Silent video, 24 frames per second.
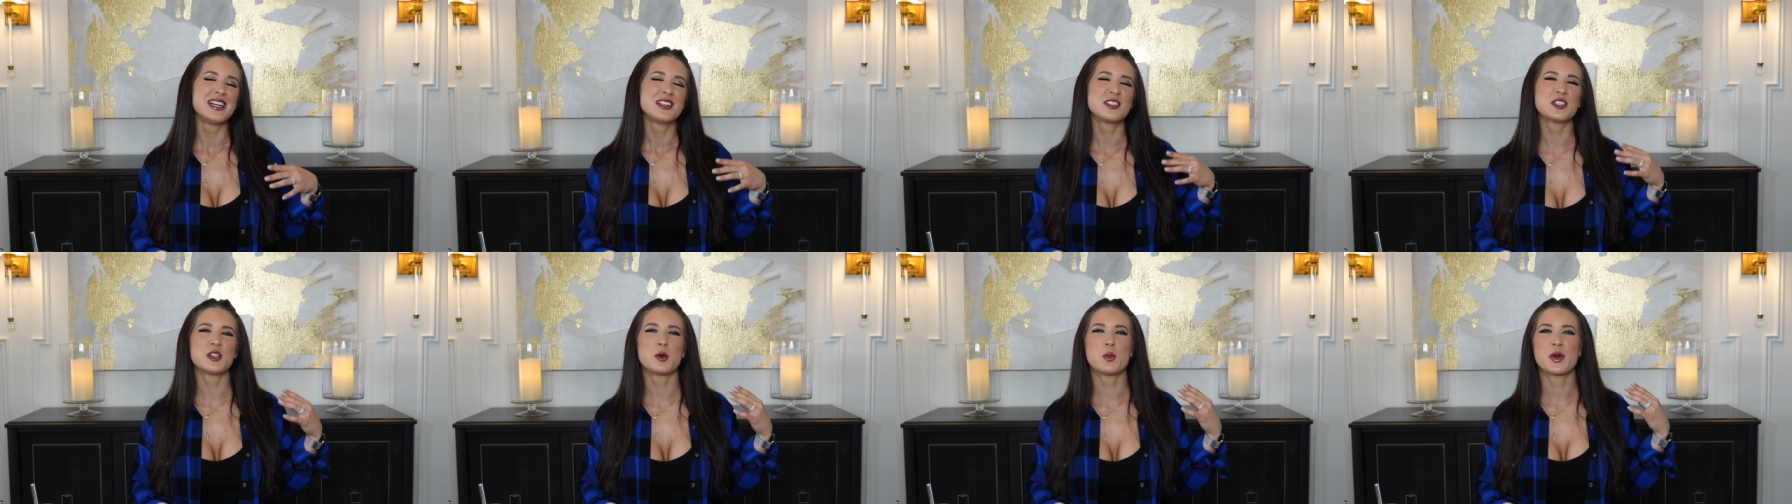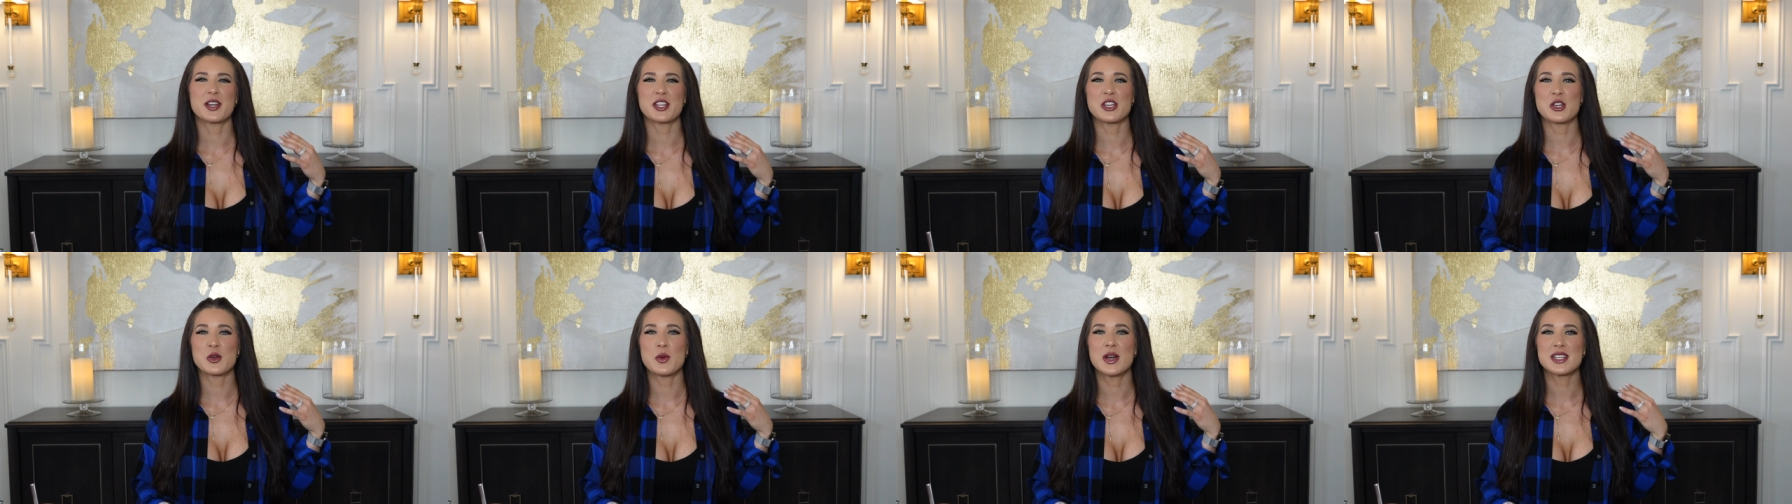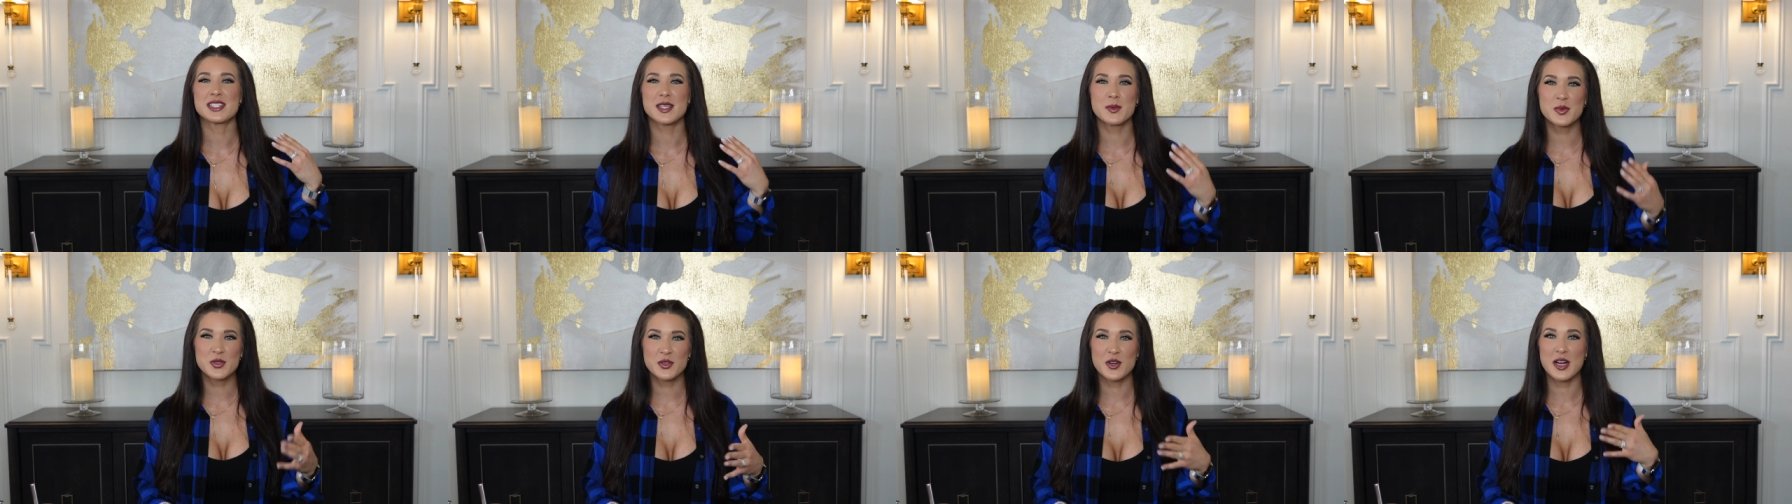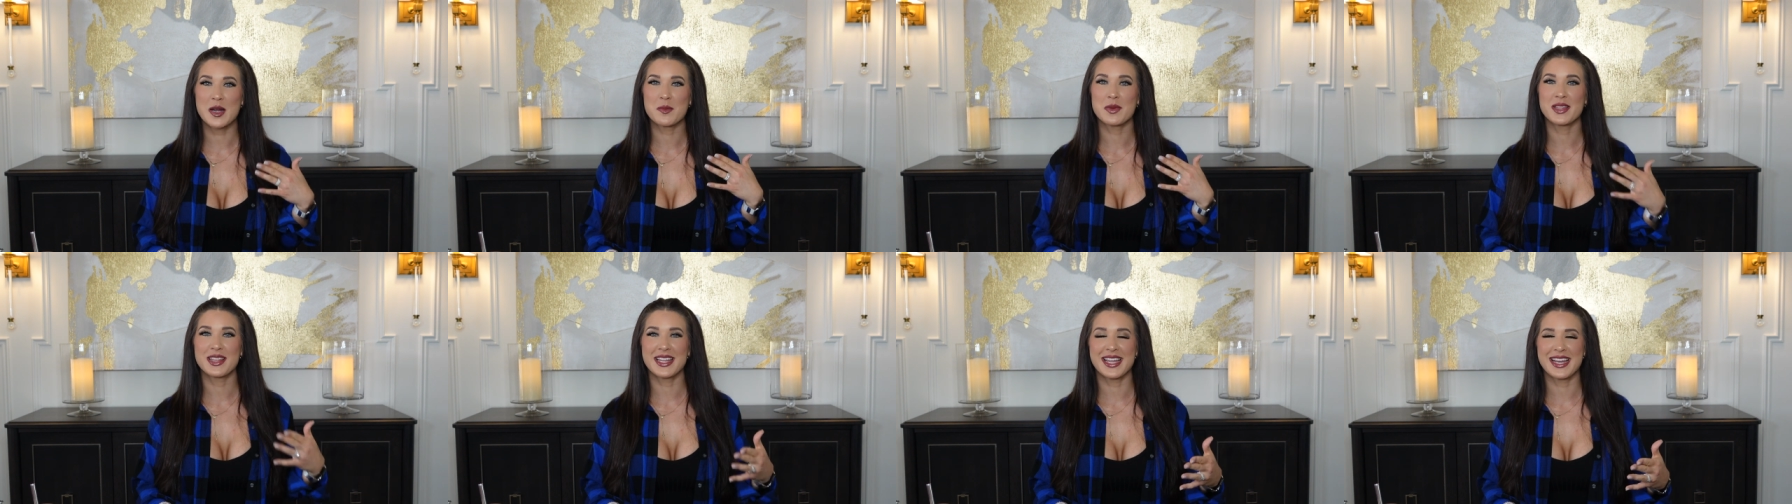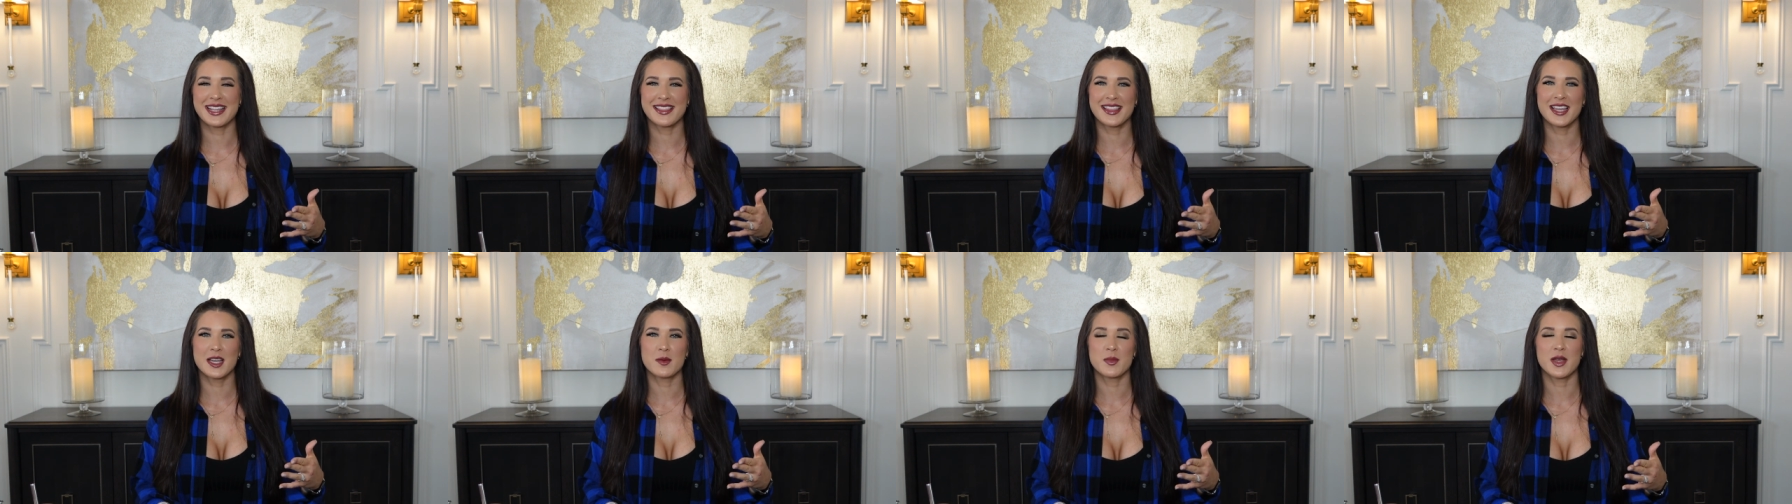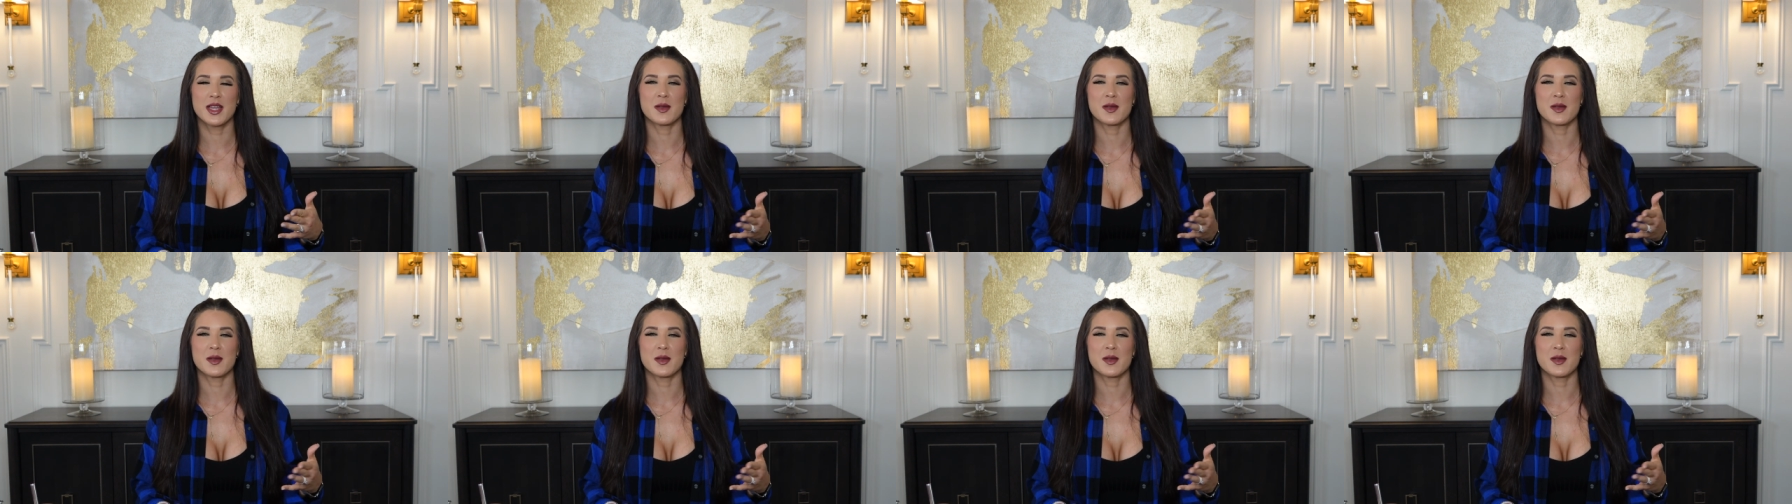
So when you subscribe and like them,